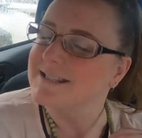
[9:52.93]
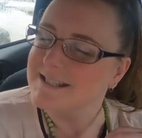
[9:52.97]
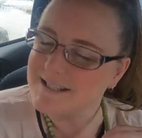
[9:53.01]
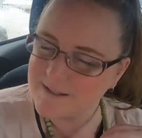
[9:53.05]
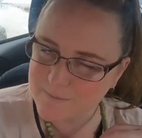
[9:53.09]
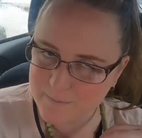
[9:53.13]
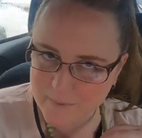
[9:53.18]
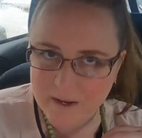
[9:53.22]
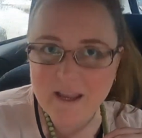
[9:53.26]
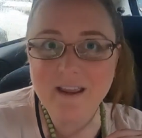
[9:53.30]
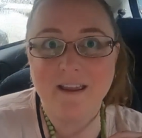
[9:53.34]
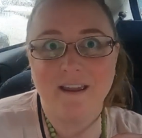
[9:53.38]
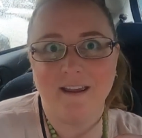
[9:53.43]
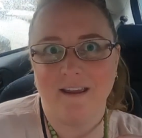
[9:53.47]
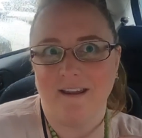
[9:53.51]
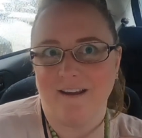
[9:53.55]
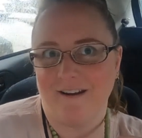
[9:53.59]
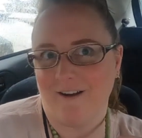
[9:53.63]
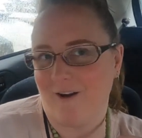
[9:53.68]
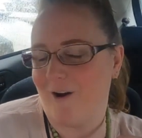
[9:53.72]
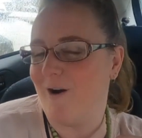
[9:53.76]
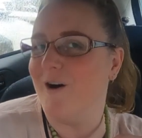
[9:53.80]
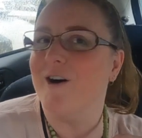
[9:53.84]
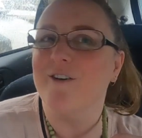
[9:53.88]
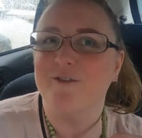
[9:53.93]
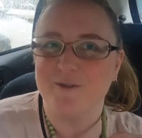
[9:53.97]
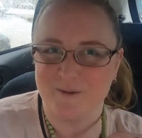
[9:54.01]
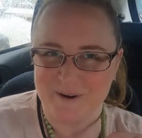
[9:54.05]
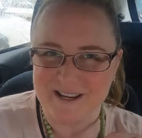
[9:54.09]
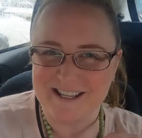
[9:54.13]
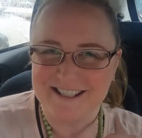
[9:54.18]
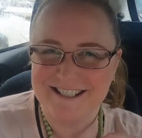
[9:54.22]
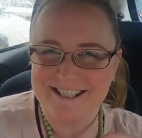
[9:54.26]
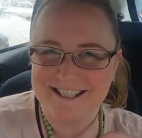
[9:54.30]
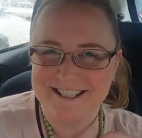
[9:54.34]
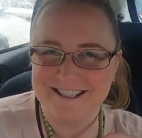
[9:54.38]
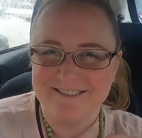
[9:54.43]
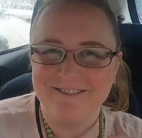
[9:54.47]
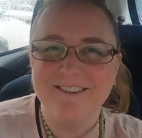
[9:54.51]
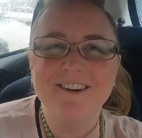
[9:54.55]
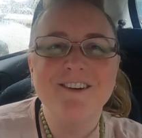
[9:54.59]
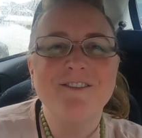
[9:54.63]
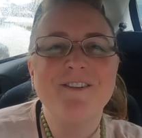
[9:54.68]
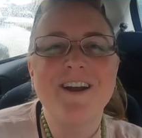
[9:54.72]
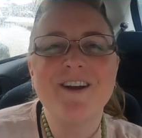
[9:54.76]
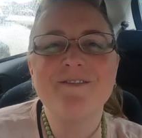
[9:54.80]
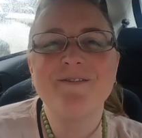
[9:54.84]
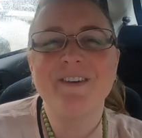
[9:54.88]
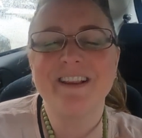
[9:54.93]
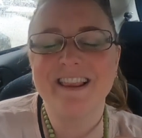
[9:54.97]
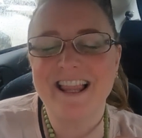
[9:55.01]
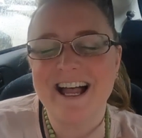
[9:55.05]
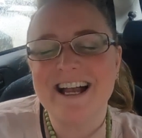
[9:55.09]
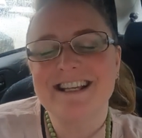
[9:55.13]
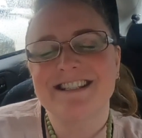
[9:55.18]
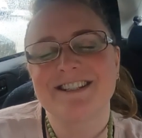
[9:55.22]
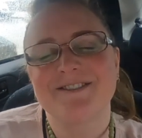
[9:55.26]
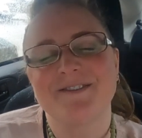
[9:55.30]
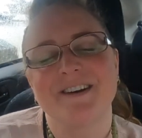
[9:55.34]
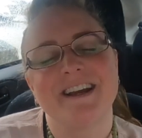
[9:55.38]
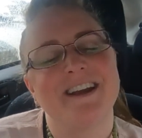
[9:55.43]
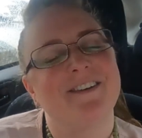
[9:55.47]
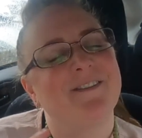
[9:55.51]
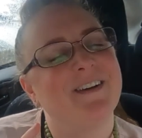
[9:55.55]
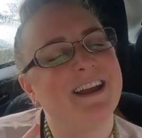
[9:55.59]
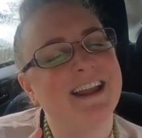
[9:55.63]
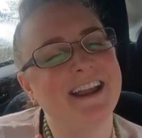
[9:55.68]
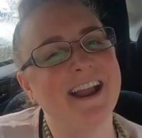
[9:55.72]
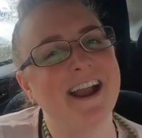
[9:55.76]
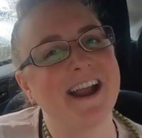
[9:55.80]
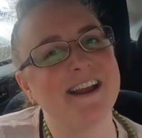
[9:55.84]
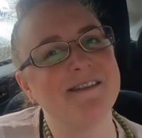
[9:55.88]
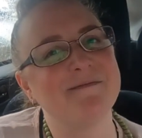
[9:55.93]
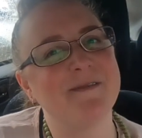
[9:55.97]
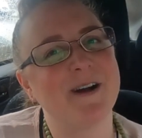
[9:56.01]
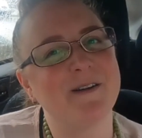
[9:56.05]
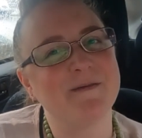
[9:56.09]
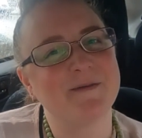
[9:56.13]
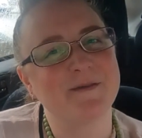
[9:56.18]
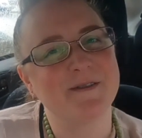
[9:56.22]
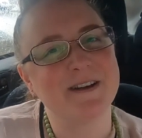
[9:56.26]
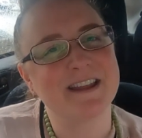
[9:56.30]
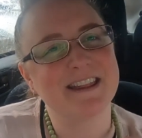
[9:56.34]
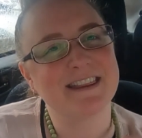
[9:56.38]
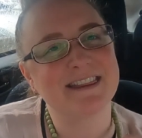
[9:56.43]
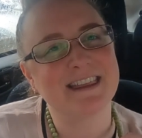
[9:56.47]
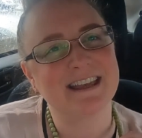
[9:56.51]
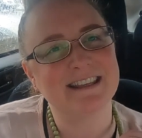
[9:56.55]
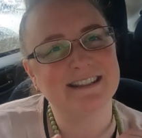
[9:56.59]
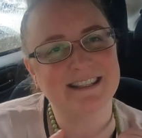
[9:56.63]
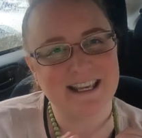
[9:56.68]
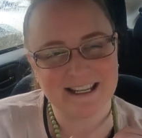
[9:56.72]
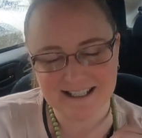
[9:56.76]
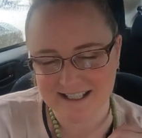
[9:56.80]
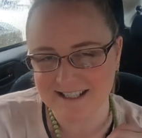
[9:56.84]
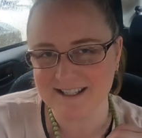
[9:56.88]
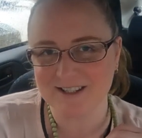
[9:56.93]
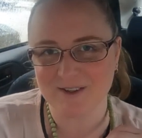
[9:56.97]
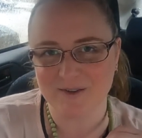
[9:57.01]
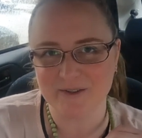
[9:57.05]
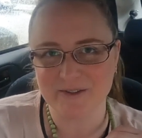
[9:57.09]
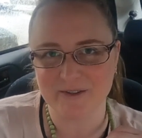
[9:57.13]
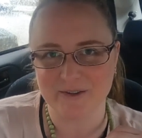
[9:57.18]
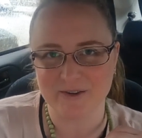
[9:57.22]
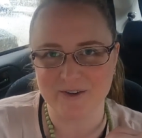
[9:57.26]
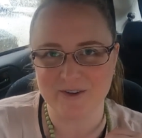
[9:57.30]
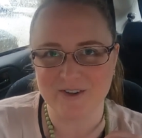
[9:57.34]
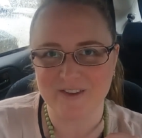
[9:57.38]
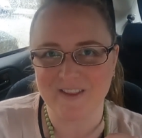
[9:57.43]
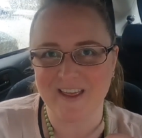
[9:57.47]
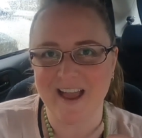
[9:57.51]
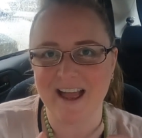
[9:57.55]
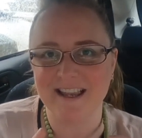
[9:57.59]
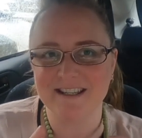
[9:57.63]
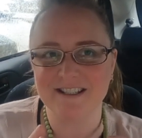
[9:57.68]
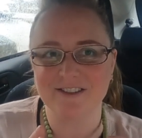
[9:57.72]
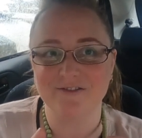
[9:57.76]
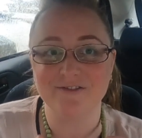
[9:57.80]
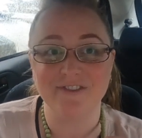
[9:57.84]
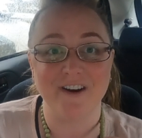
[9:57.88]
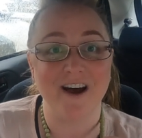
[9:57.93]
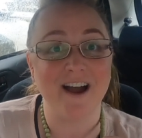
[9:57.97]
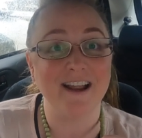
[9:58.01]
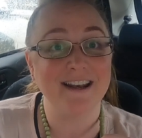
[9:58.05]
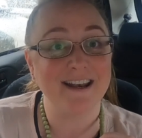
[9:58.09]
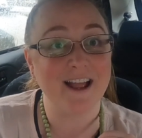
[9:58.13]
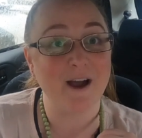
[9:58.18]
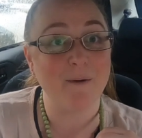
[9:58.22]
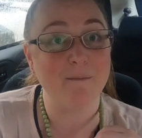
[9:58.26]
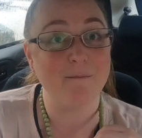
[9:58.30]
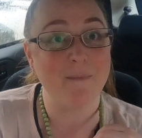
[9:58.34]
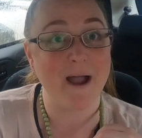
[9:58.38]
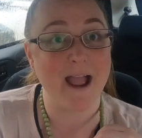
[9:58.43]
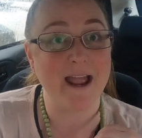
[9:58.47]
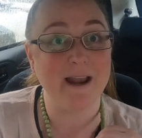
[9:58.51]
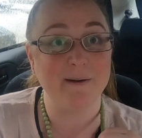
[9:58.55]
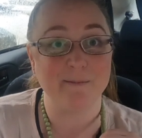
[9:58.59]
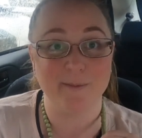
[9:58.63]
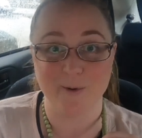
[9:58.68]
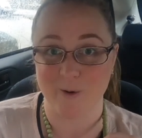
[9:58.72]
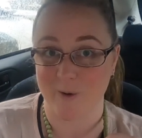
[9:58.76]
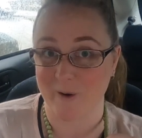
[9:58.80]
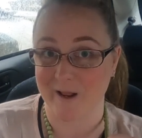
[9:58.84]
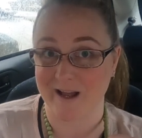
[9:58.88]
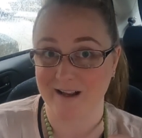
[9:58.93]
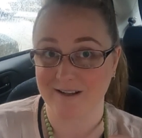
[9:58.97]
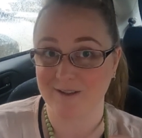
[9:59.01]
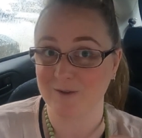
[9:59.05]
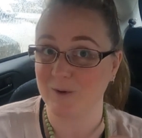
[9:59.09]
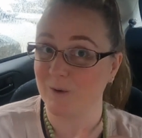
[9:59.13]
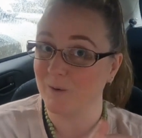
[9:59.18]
Speaking of which, remember last week we came up with a sentence or two that defined our main product